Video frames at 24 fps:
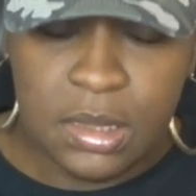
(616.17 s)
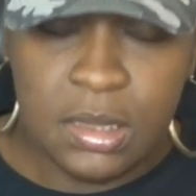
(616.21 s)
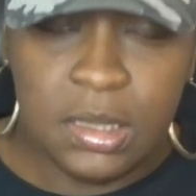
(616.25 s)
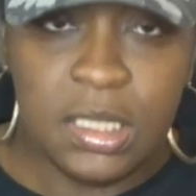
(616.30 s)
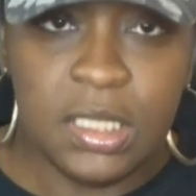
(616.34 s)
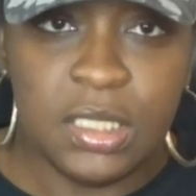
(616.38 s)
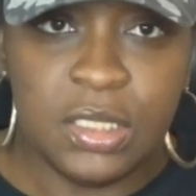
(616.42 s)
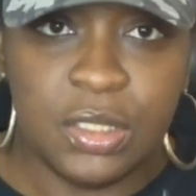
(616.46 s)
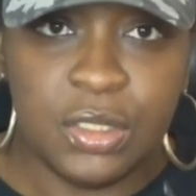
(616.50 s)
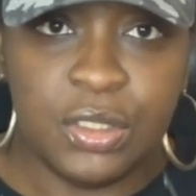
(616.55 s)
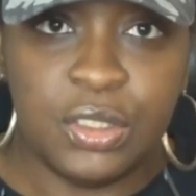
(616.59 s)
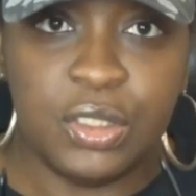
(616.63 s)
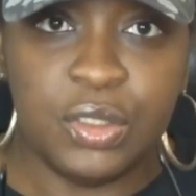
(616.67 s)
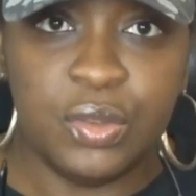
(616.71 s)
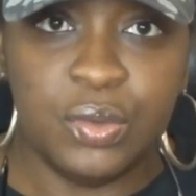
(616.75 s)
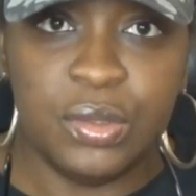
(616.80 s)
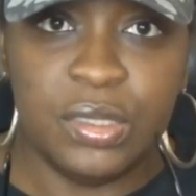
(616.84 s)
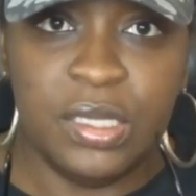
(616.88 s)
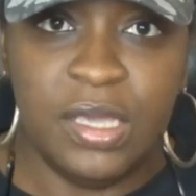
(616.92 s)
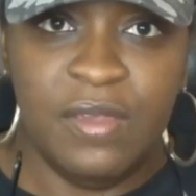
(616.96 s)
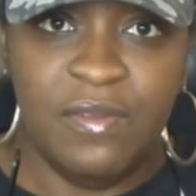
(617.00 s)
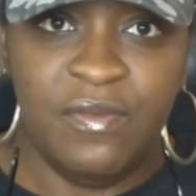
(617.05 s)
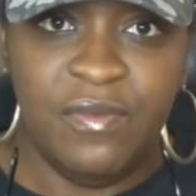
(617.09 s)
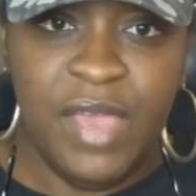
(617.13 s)
These are
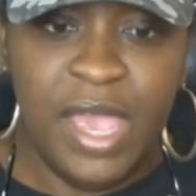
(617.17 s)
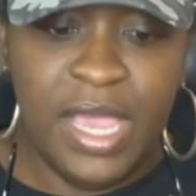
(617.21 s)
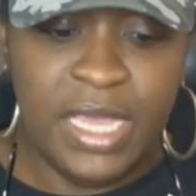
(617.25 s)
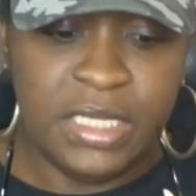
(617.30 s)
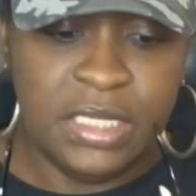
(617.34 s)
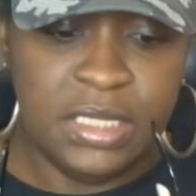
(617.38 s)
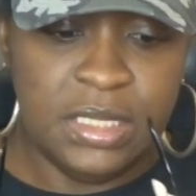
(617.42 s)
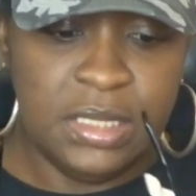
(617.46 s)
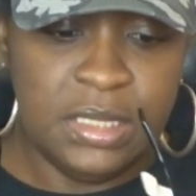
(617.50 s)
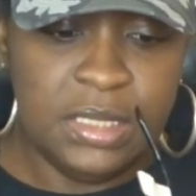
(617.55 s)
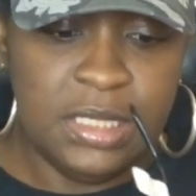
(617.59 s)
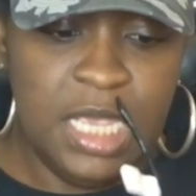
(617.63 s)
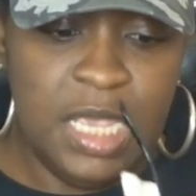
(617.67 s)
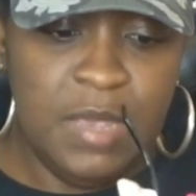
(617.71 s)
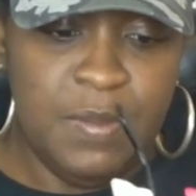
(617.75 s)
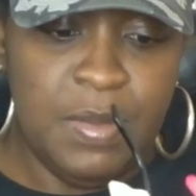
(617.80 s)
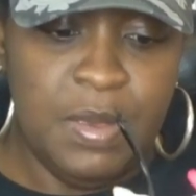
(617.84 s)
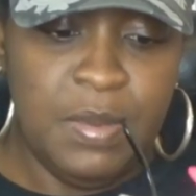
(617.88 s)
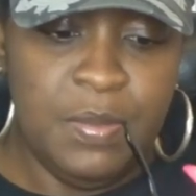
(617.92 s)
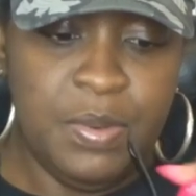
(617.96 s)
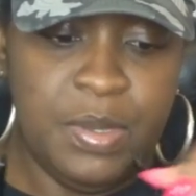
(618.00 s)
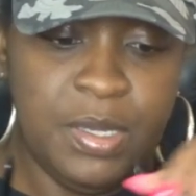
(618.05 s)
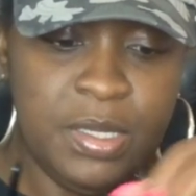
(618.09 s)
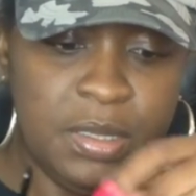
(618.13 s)
truly a fashion
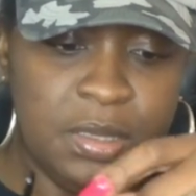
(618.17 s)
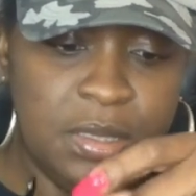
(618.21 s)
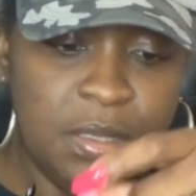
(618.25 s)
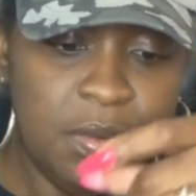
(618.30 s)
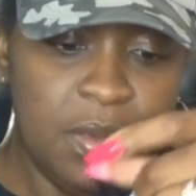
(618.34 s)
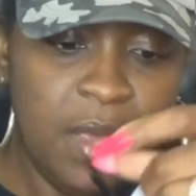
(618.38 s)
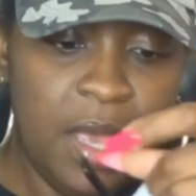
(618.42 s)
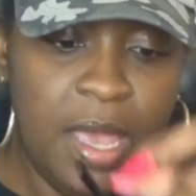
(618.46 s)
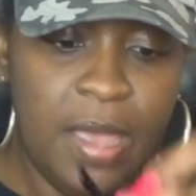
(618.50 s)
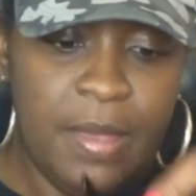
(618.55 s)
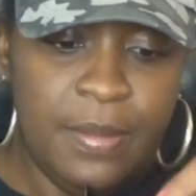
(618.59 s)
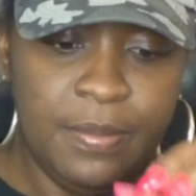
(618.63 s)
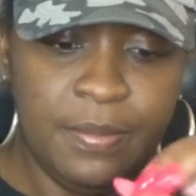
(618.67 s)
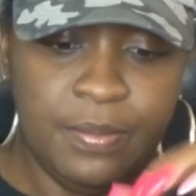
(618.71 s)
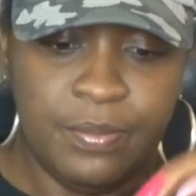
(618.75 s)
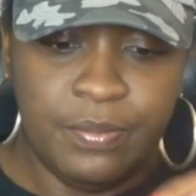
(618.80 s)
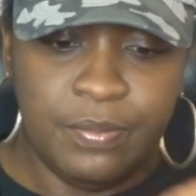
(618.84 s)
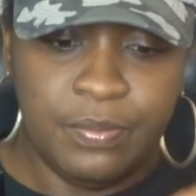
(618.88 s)
statement piece, okay?